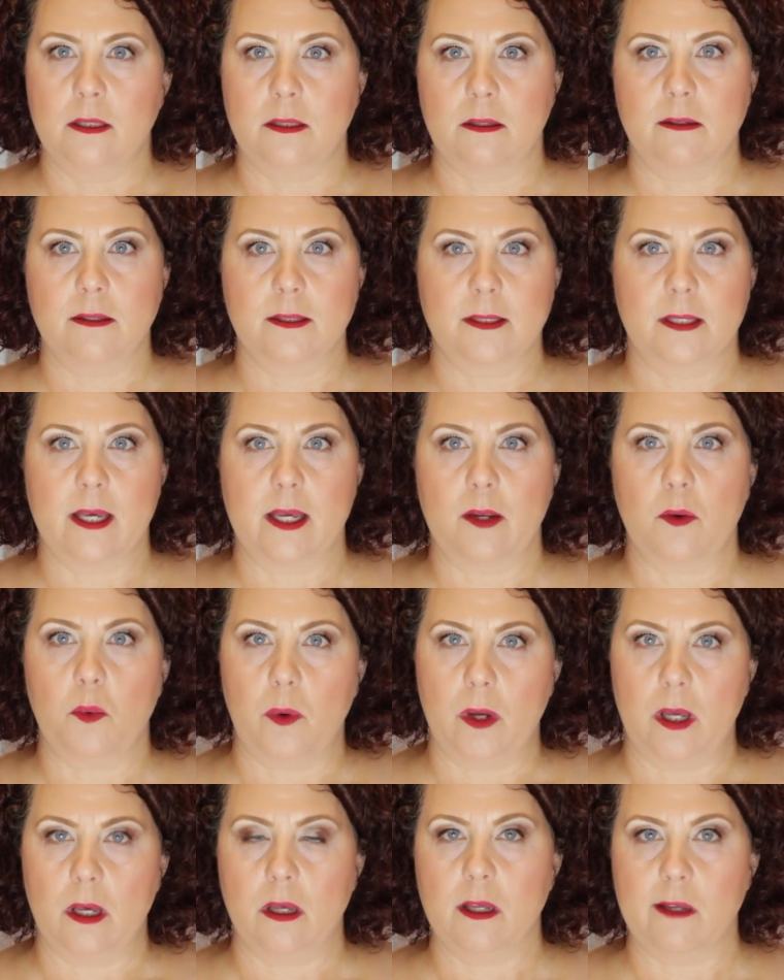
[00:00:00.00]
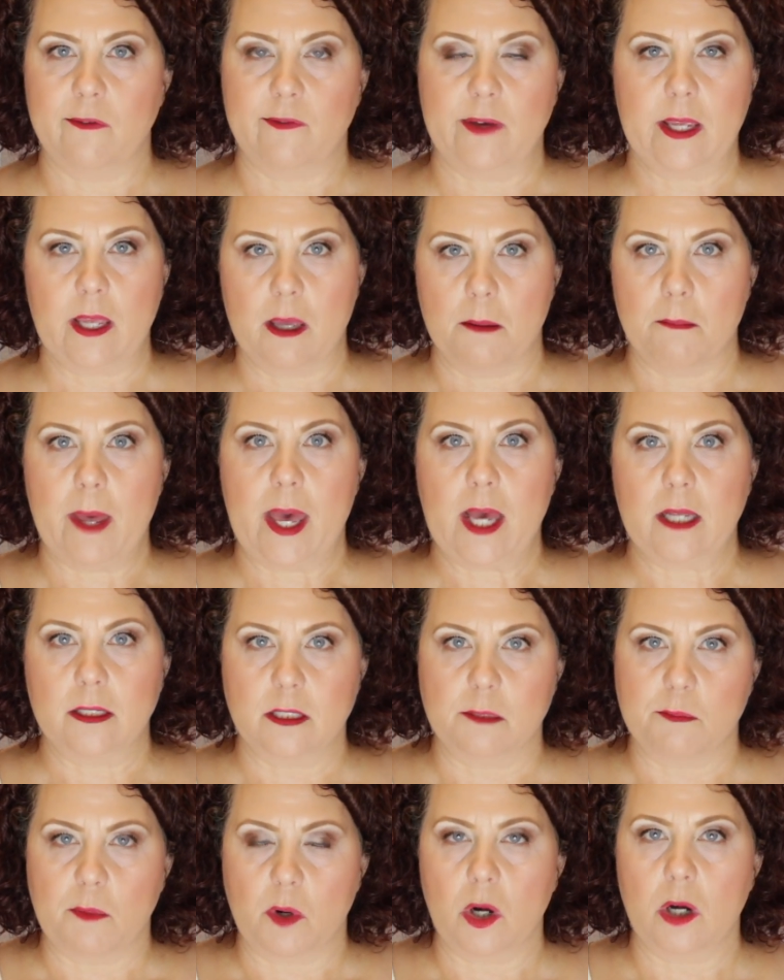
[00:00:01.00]
So I was like, well, if I come back
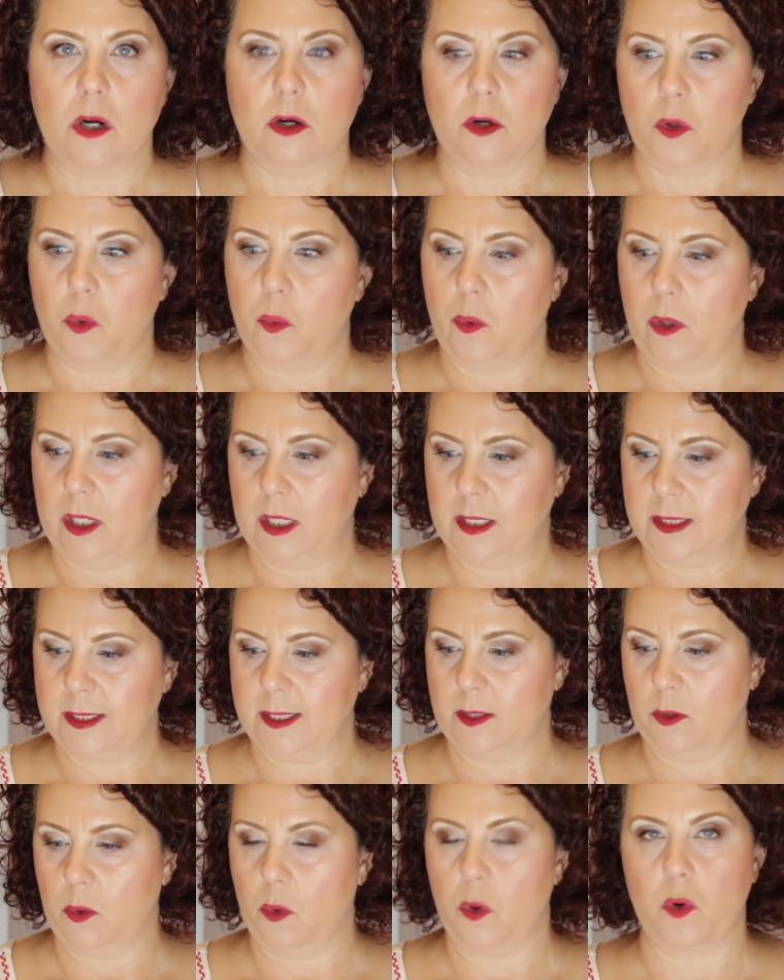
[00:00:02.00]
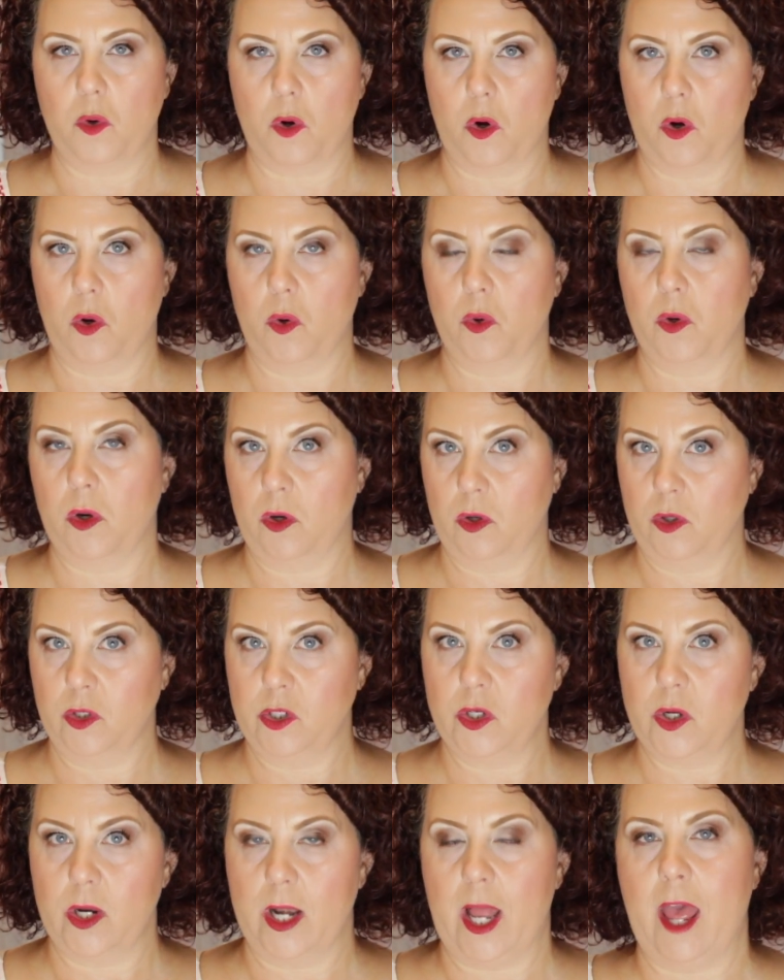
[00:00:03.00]
tomorrow, is are
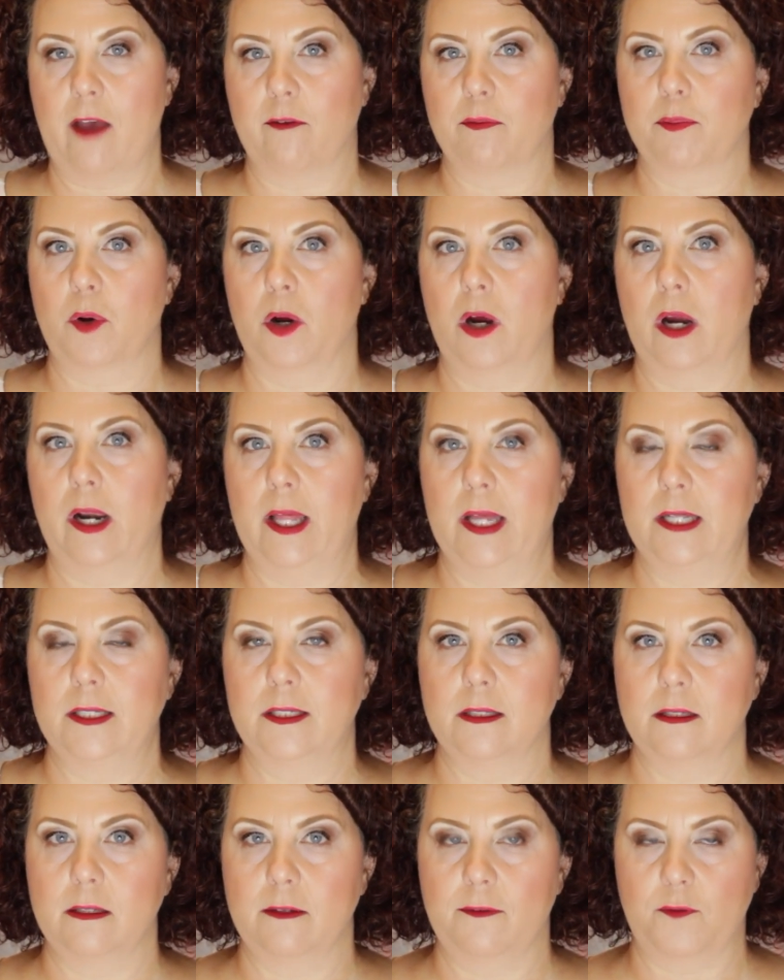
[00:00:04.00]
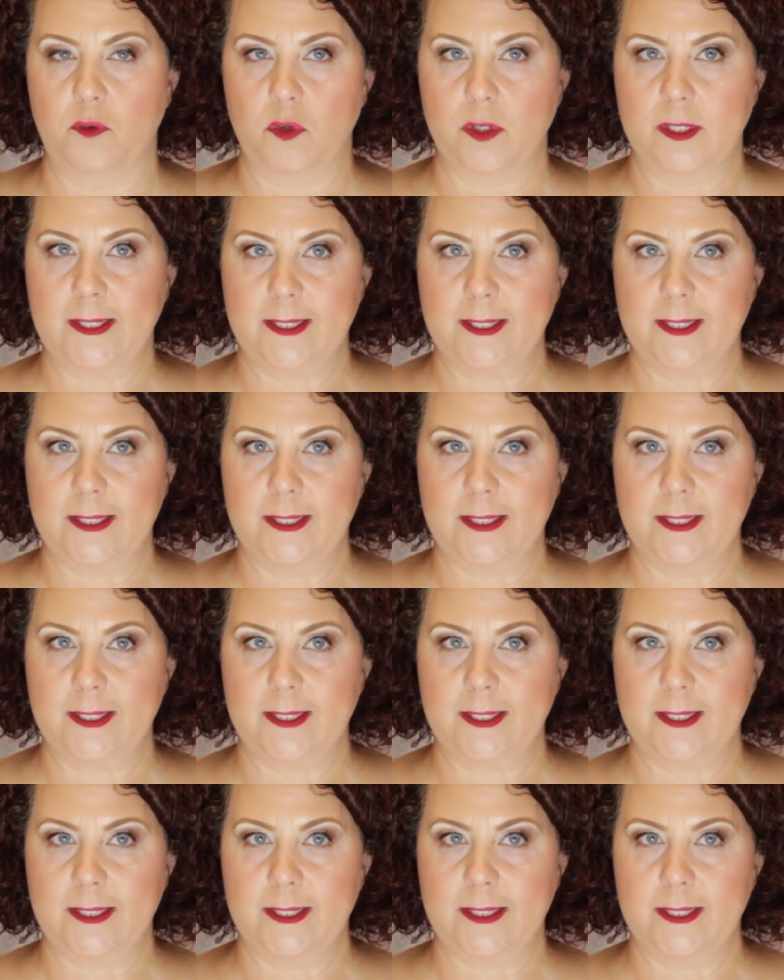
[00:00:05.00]
you going to have product for